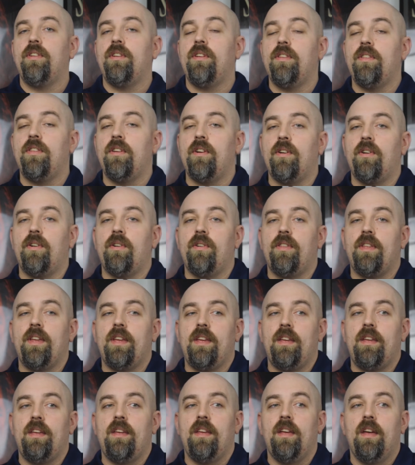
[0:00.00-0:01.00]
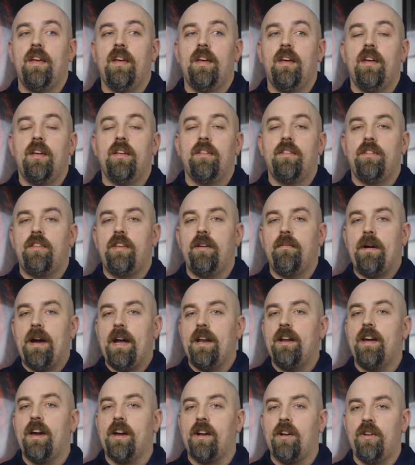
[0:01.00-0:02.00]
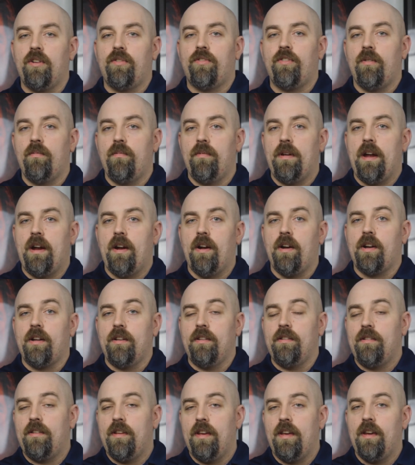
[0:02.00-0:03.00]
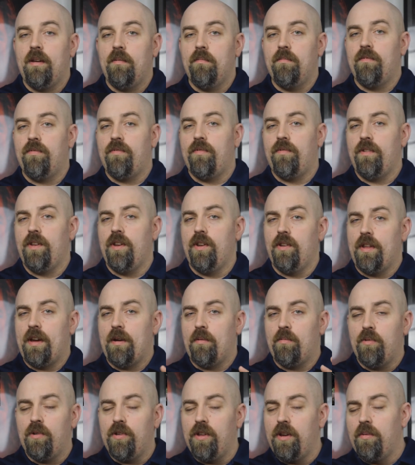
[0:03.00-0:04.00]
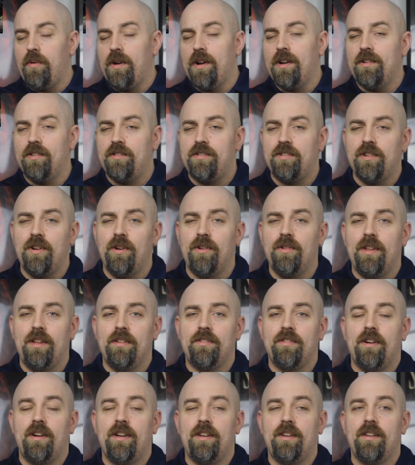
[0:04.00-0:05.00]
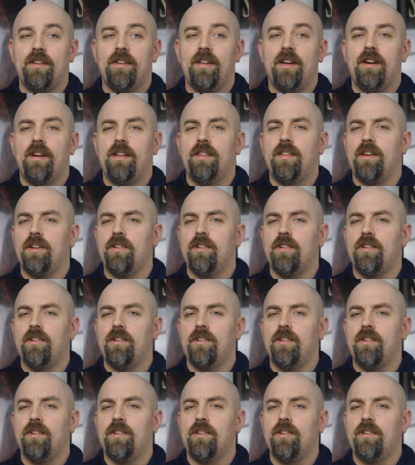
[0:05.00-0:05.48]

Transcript: They're the Tim Heidecker is from Eric and Tim, you know, that really weird show that's on, uh, I think,